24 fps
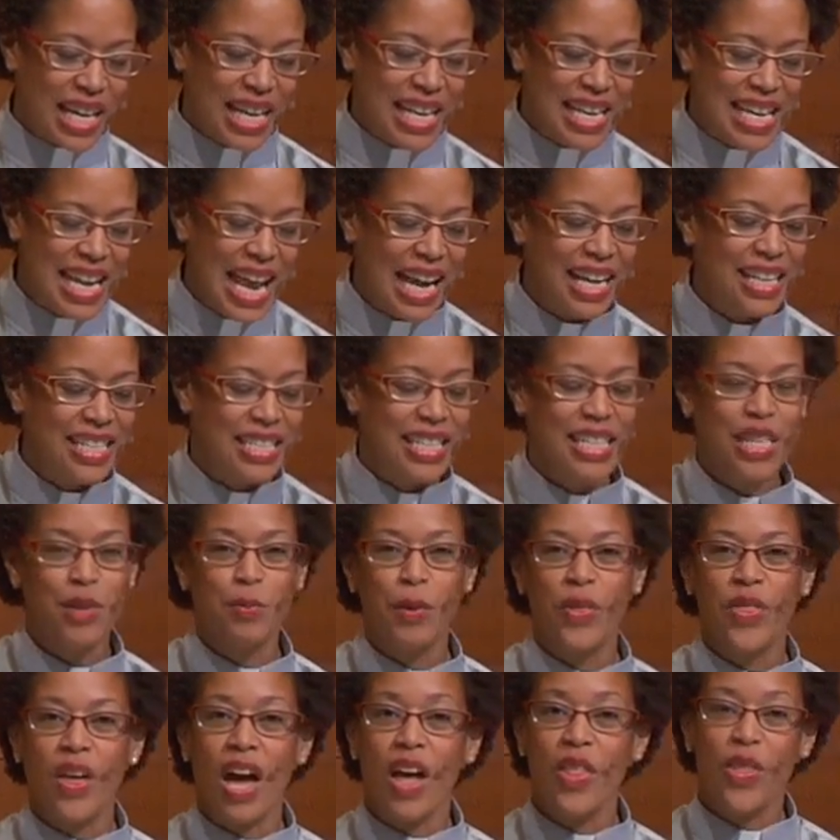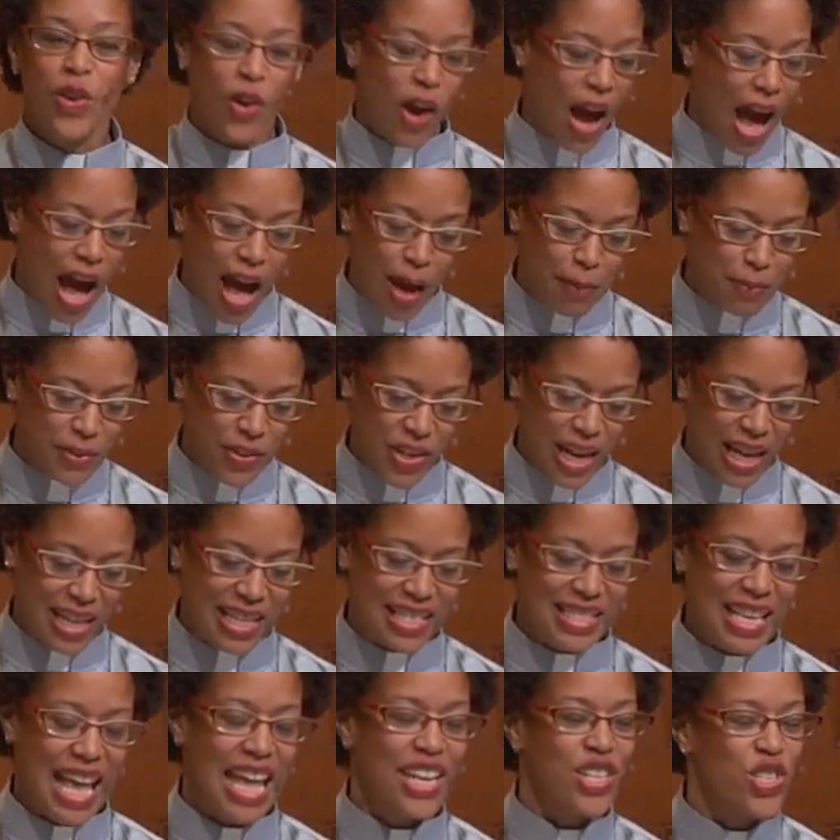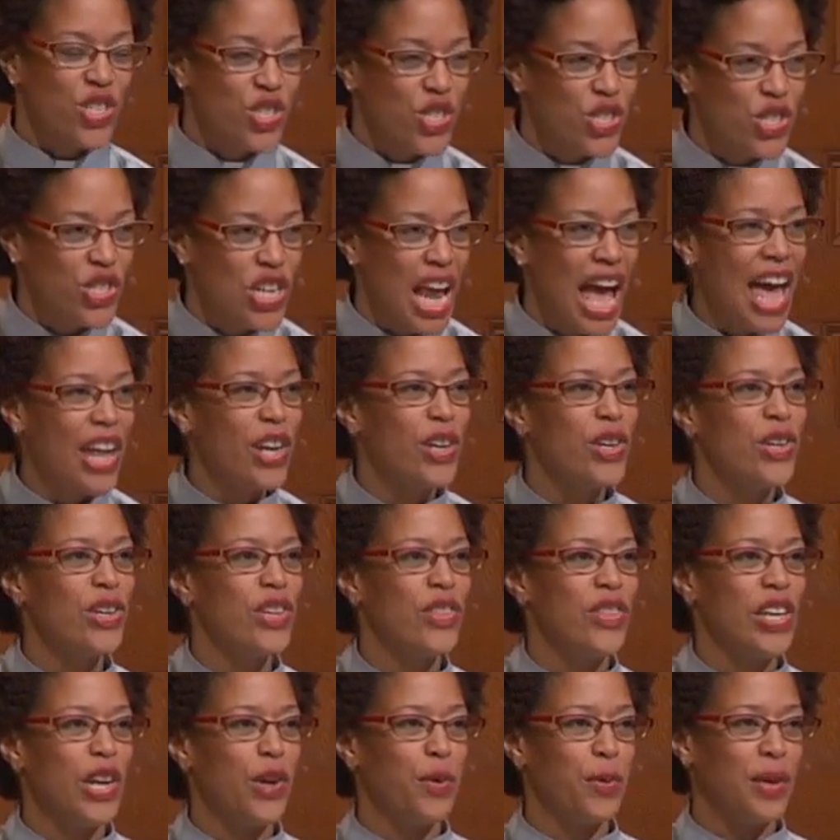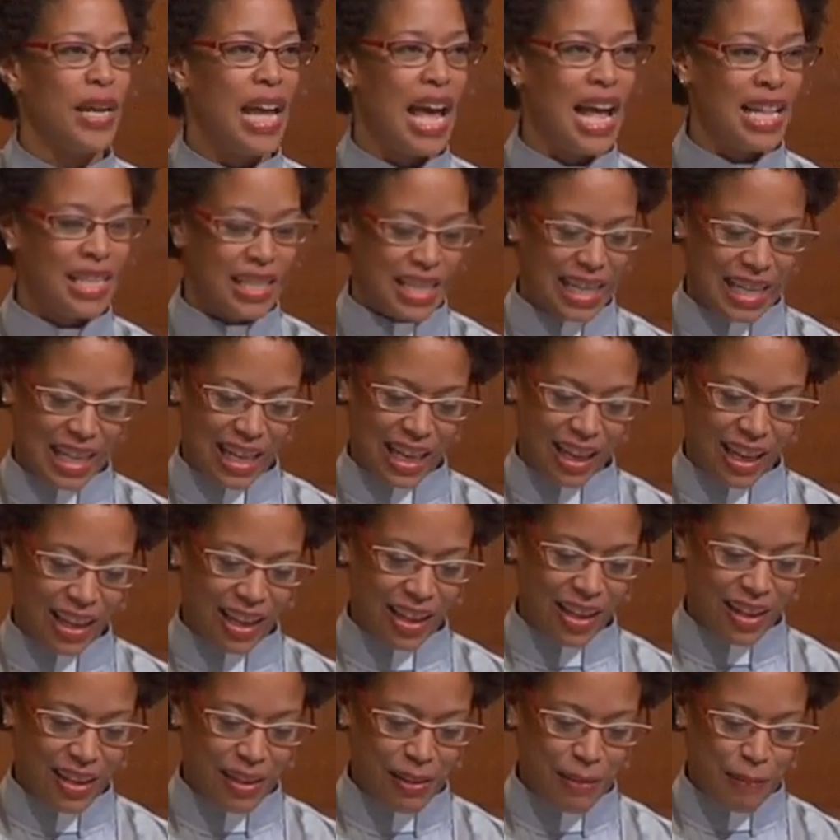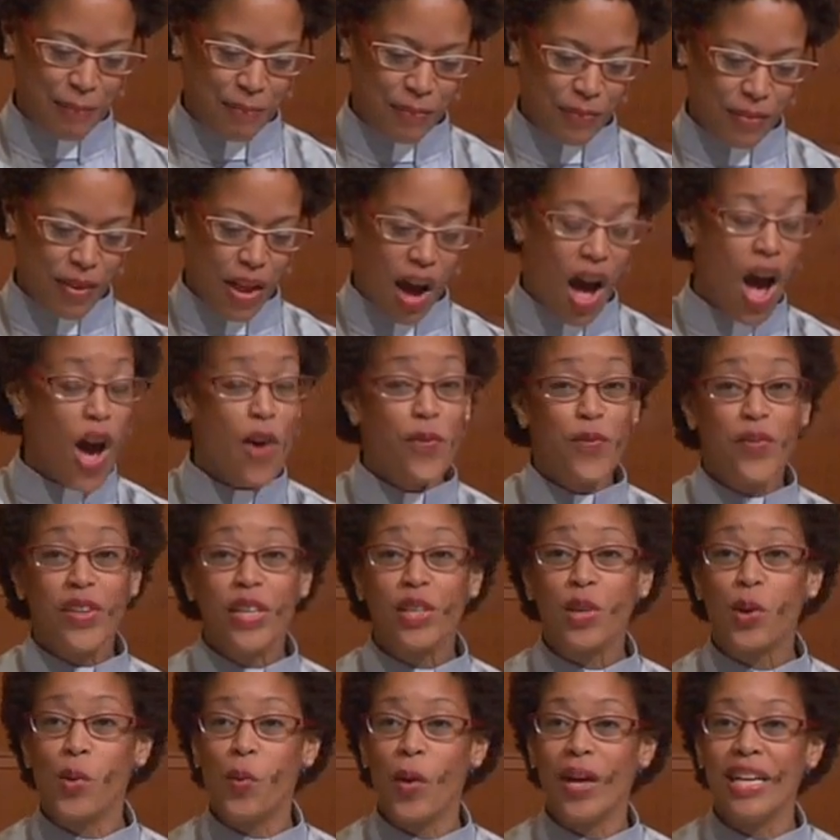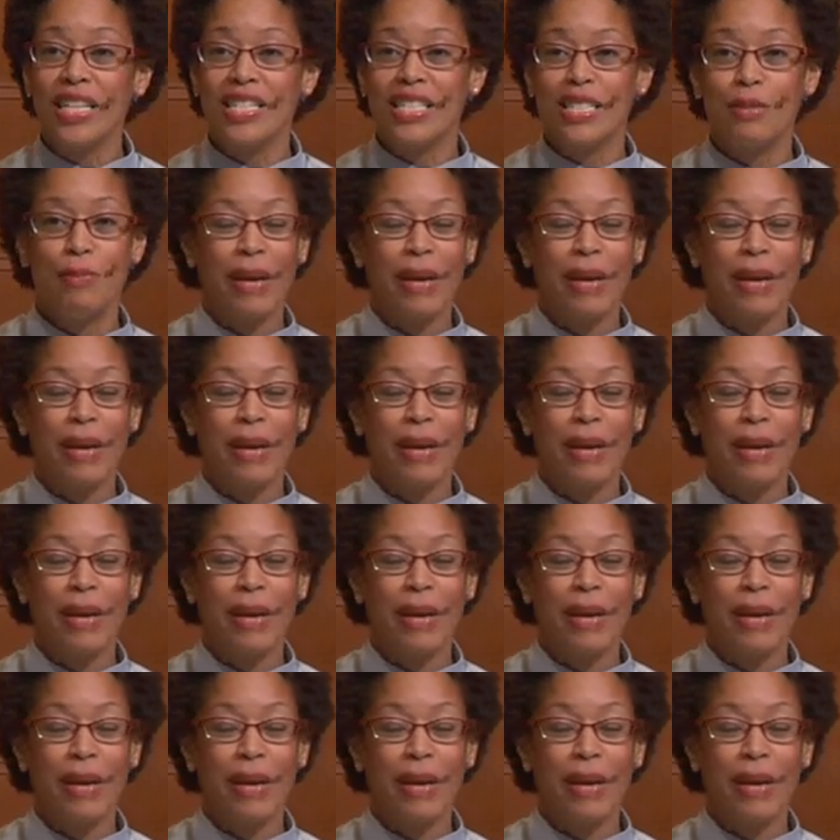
connected with other objects and shattered their reality, often quite